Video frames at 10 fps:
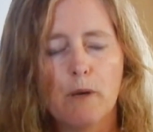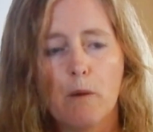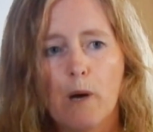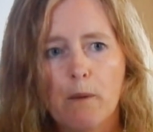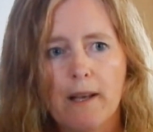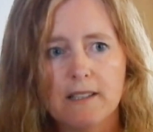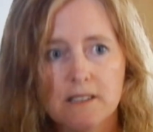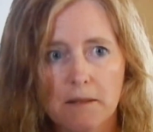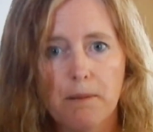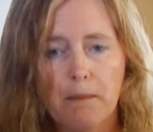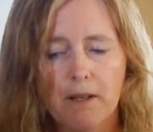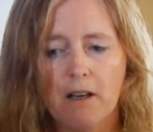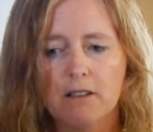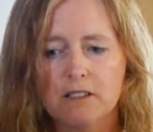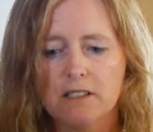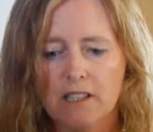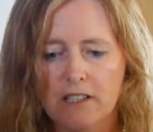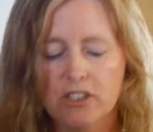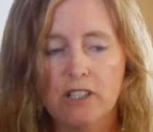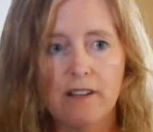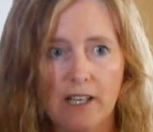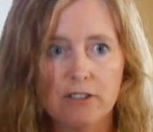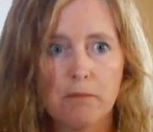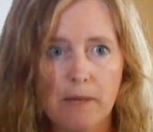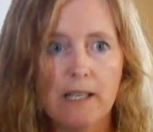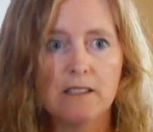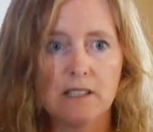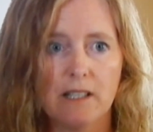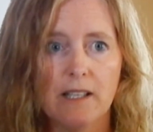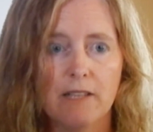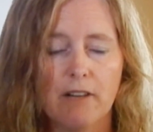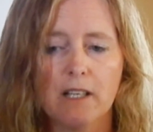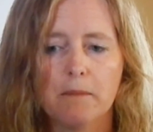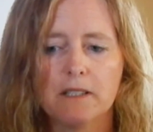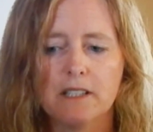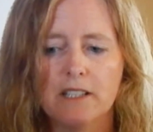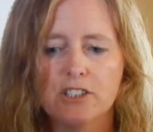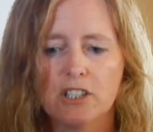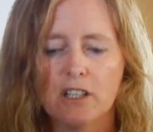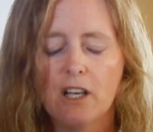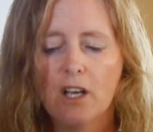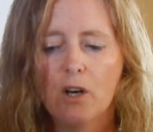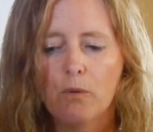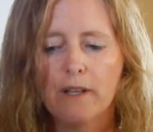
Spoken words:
while we hadn't done public consultation, and that remains a key recommendation, we